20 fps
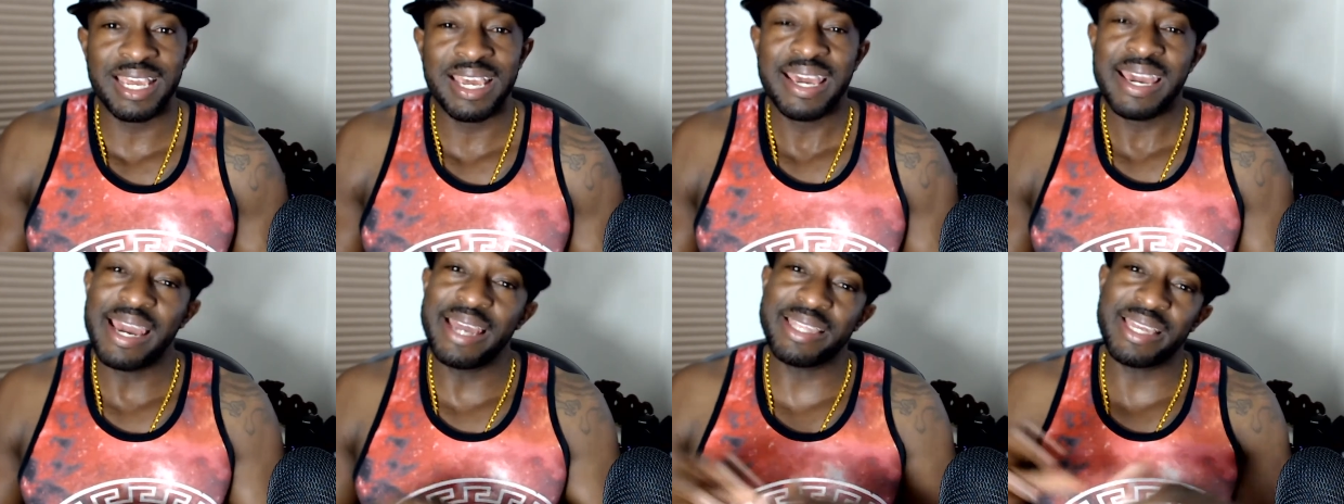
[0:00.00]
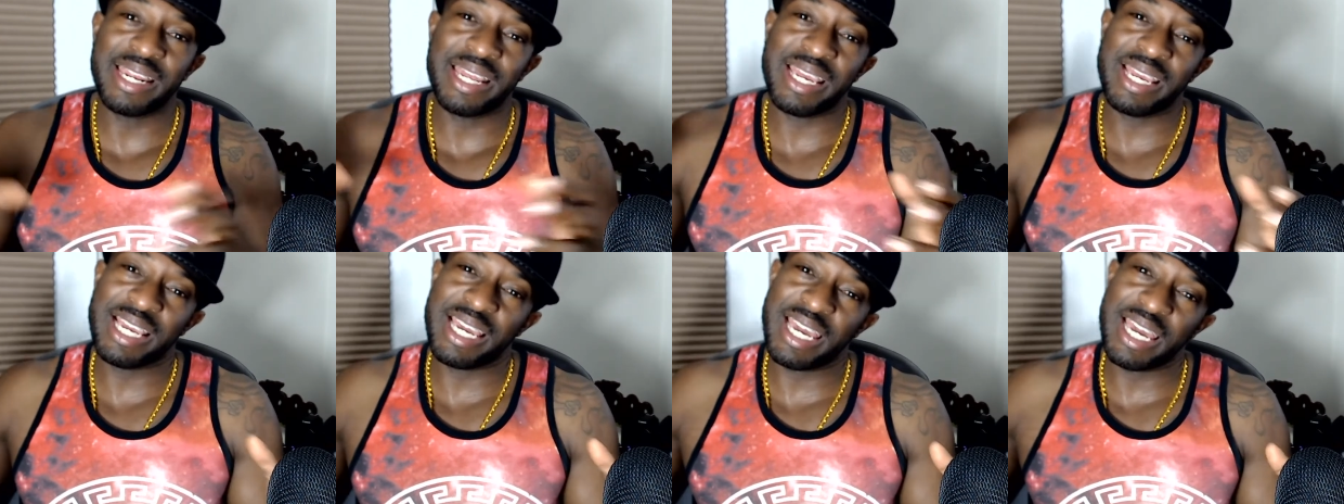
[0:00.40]
and then
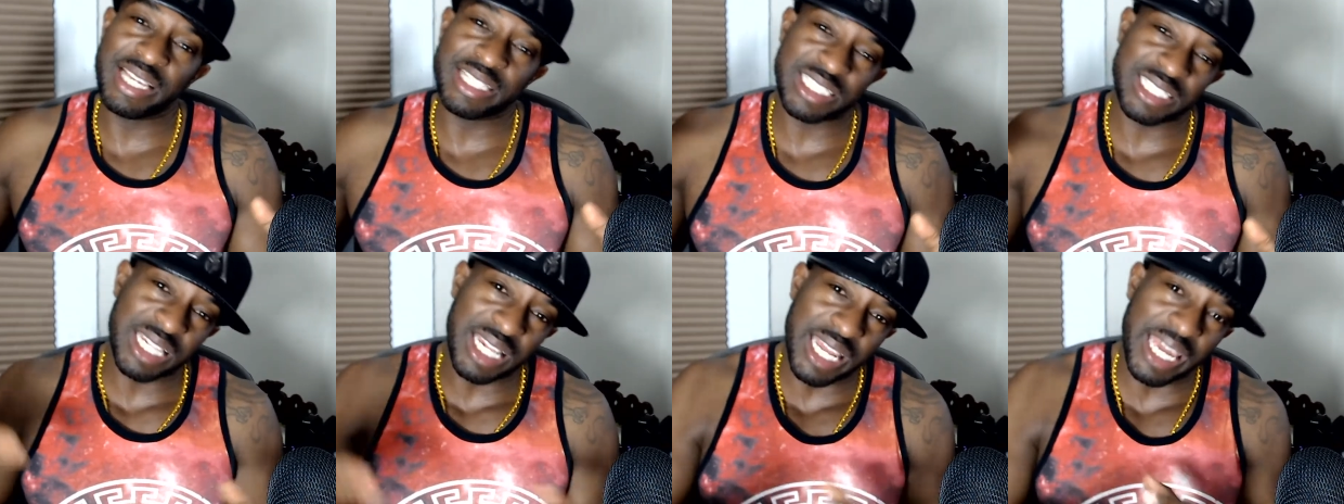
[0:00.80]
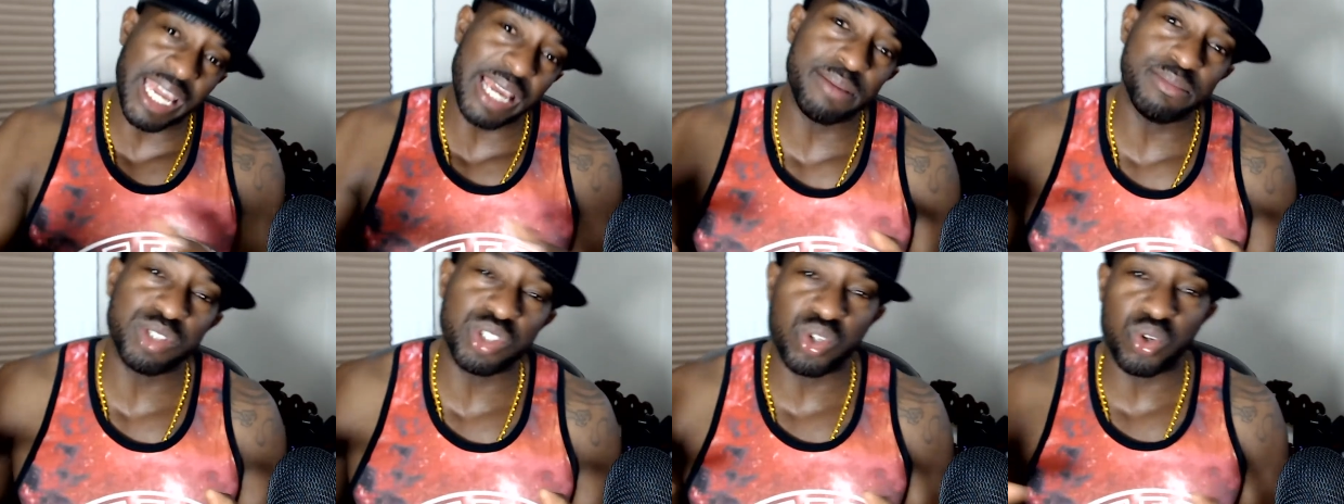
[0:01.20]
it
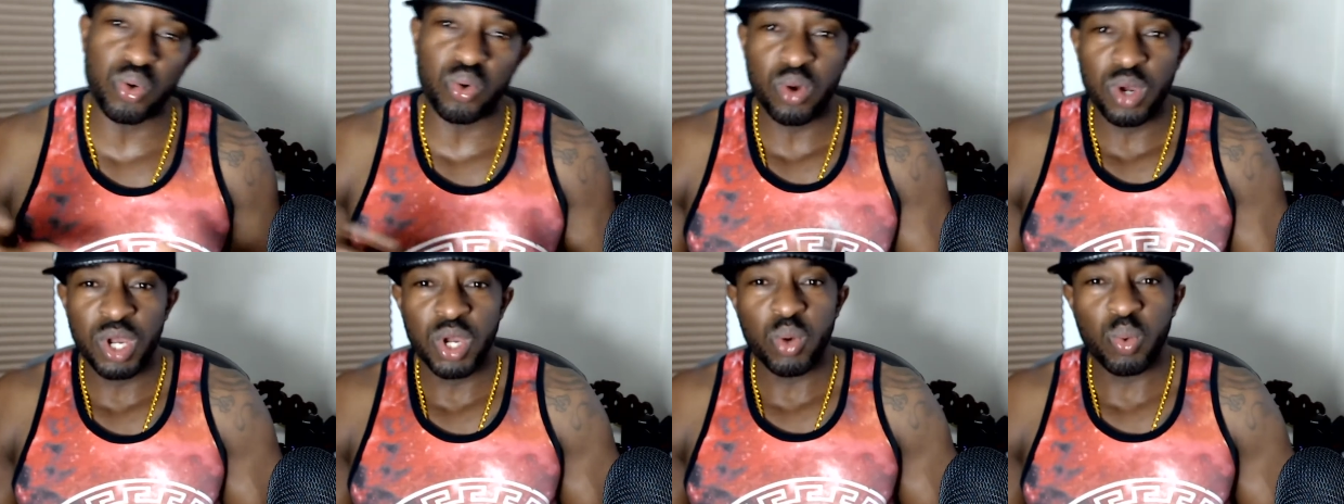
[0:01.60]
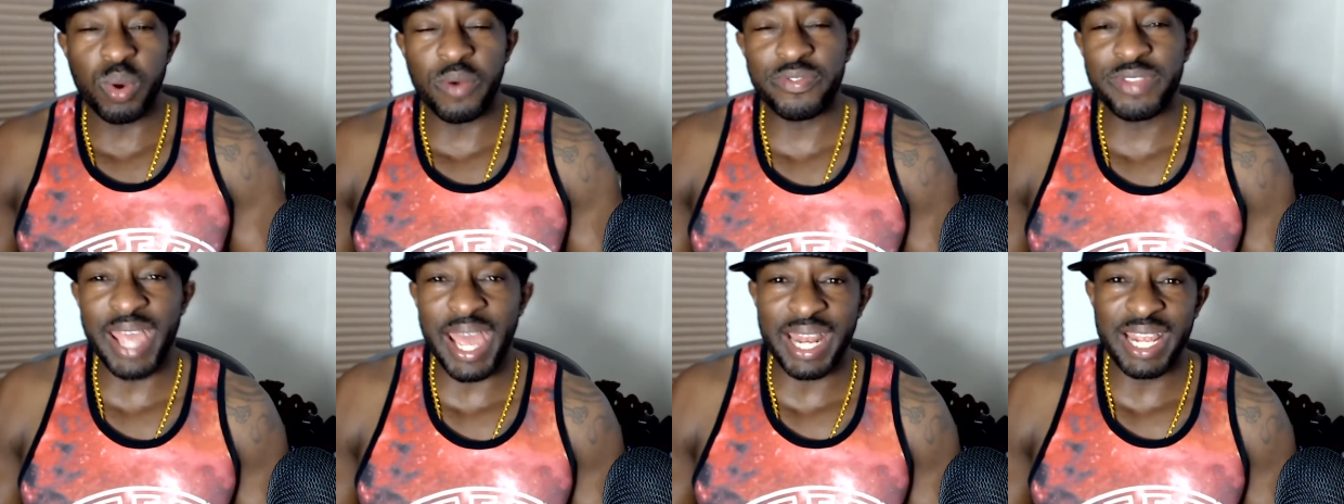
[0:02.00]
slams you with
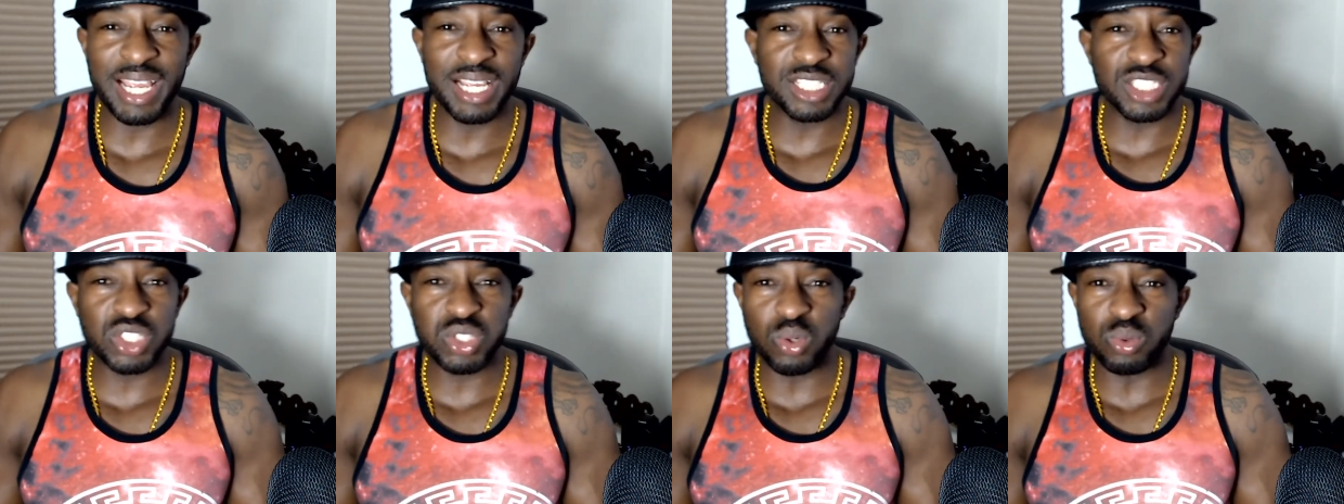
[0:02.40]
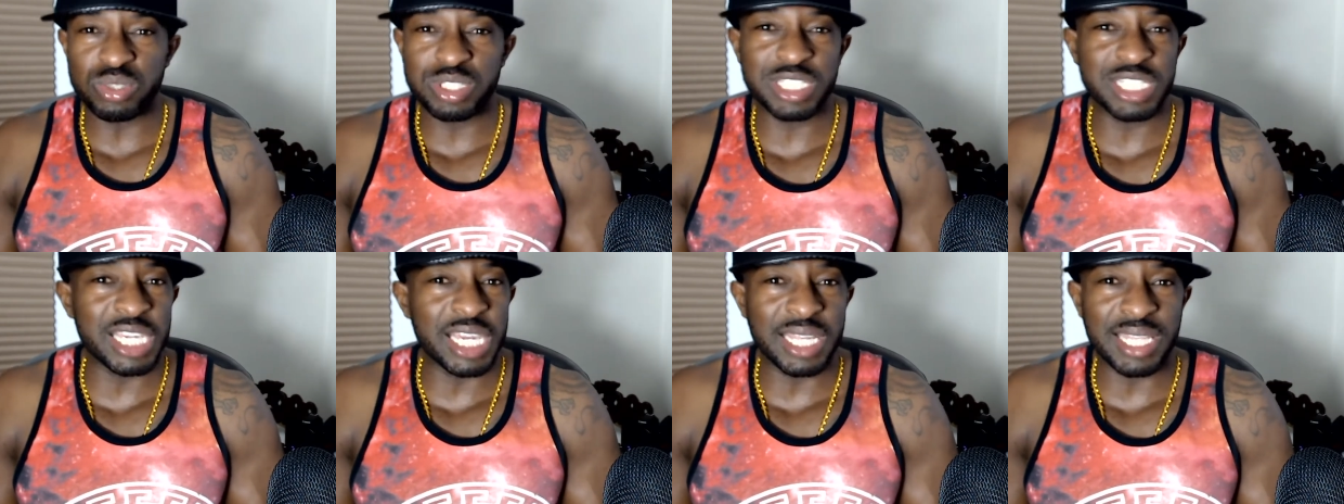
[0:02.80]
that intro
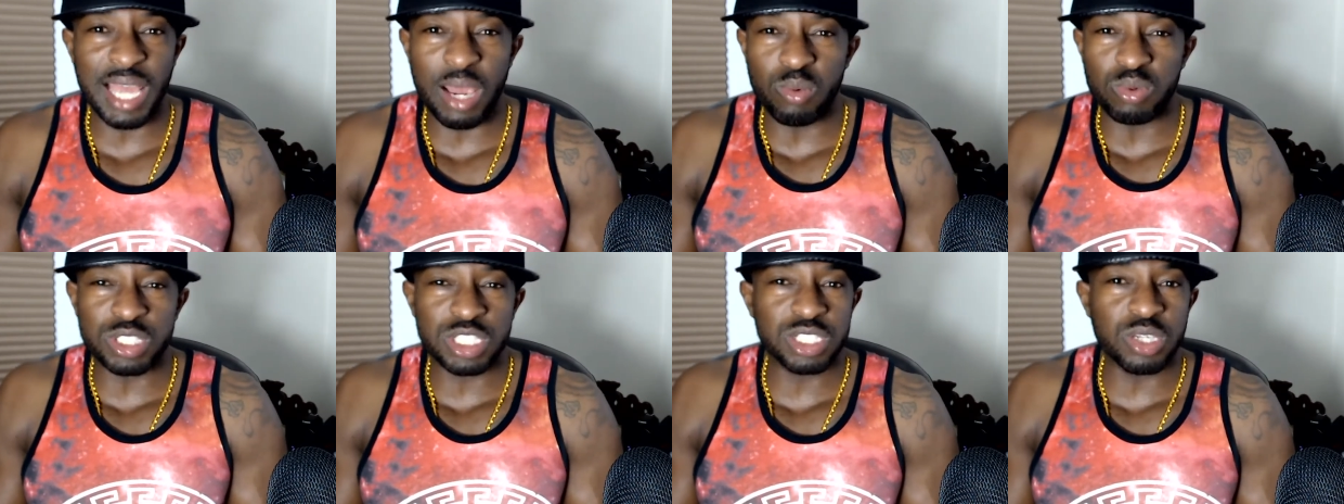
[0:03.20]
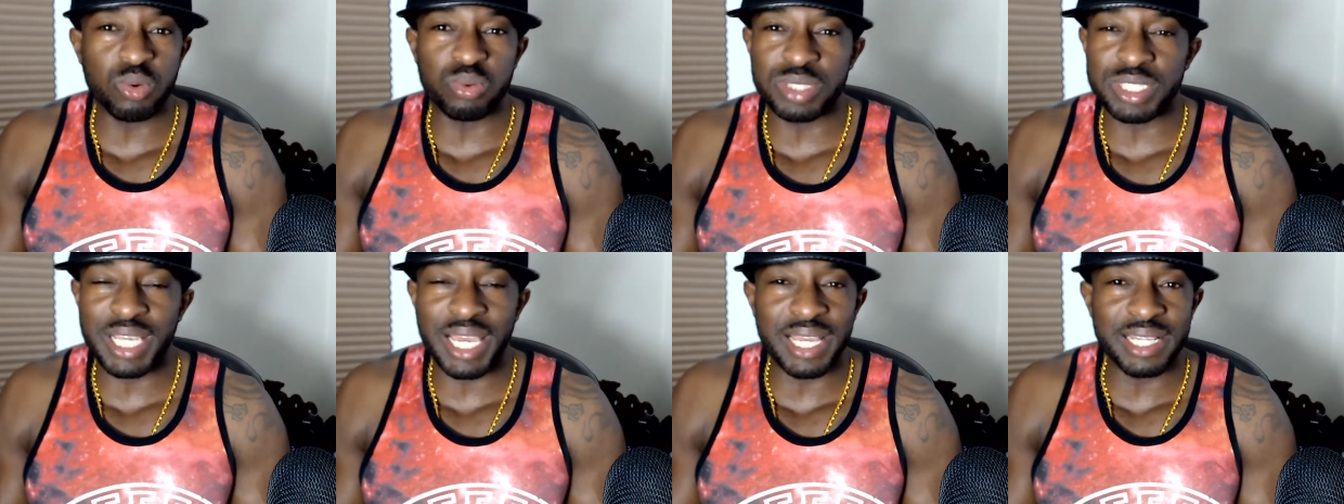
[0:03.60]
scene that was so
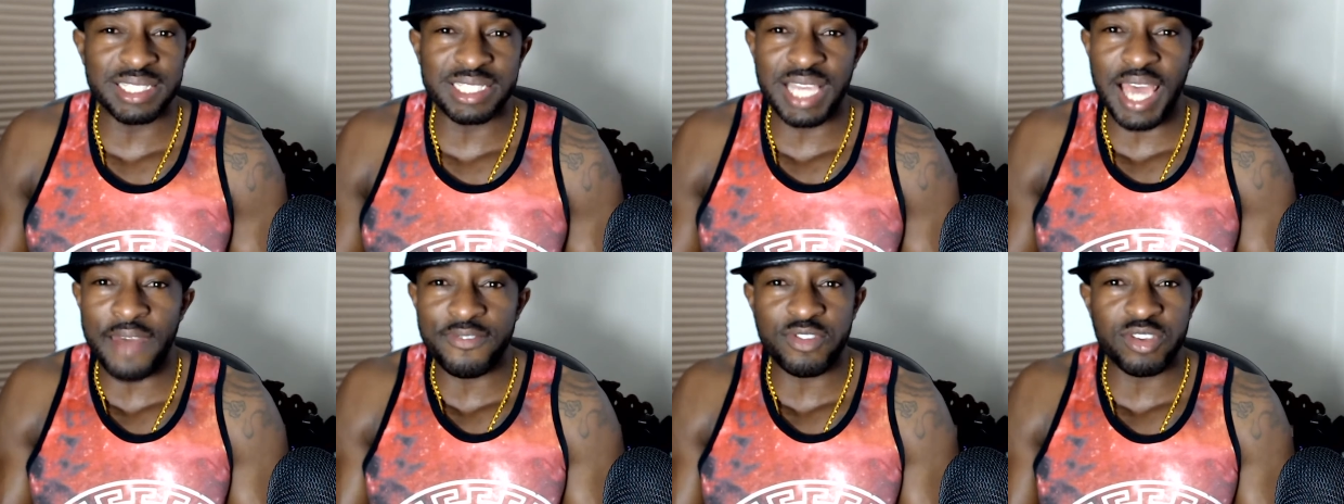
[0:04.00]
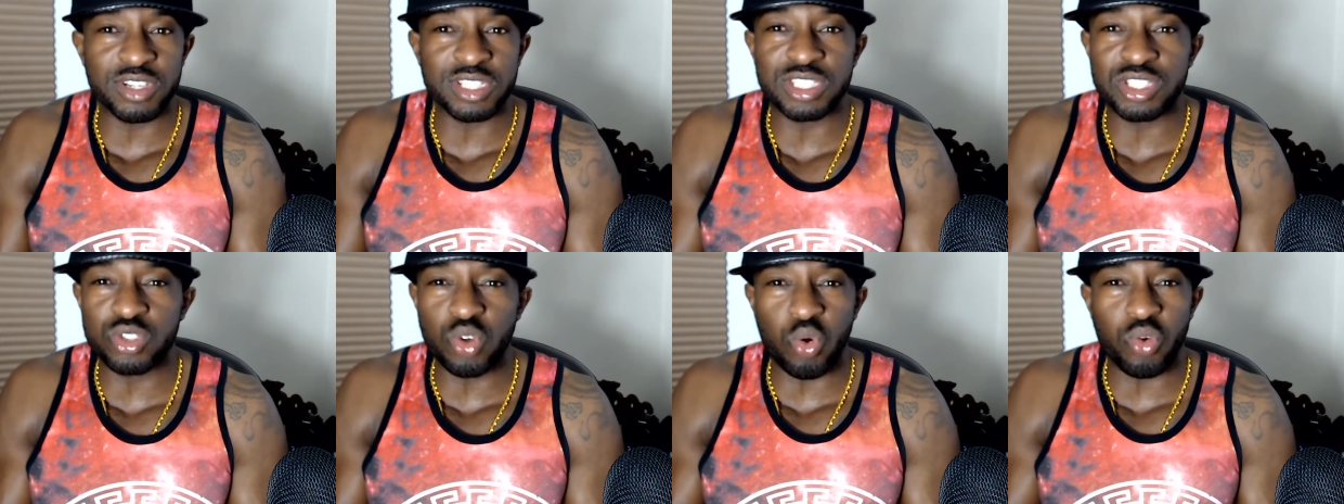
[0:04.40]
tense after the
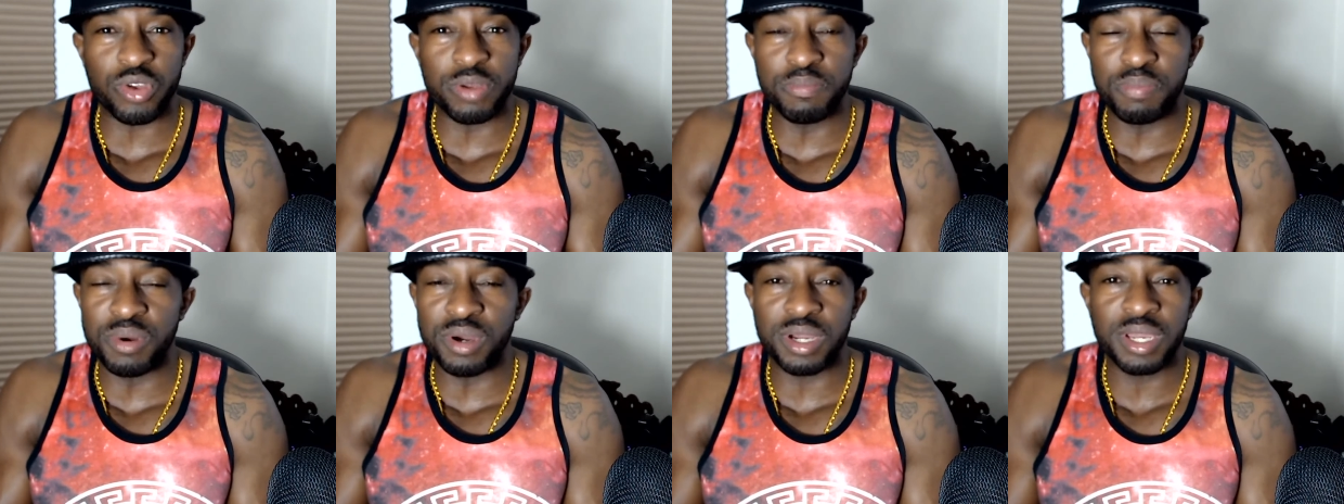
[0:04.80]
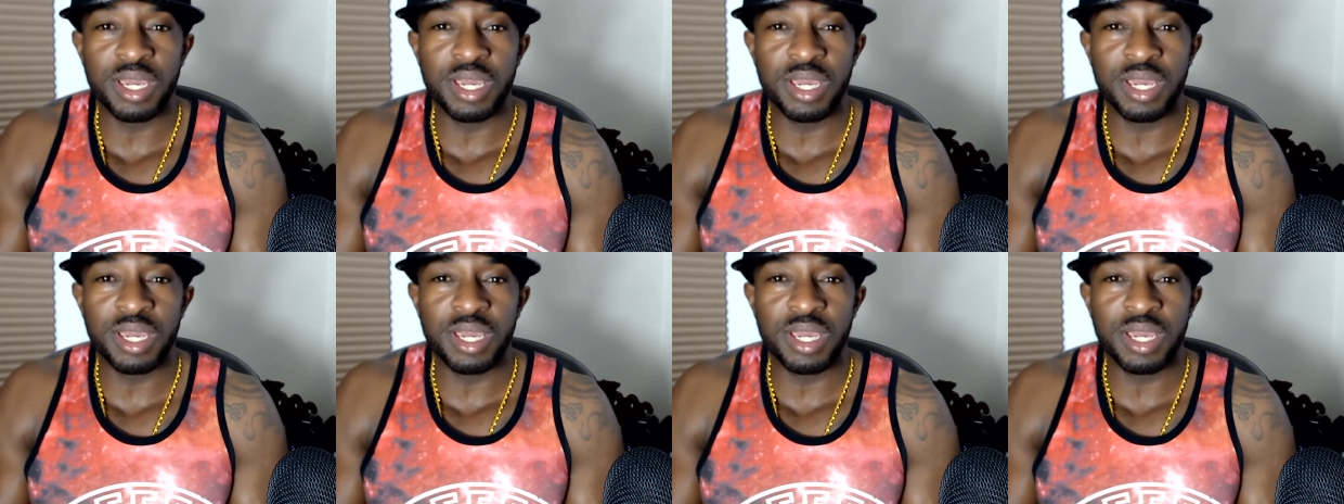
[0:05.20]
storybook.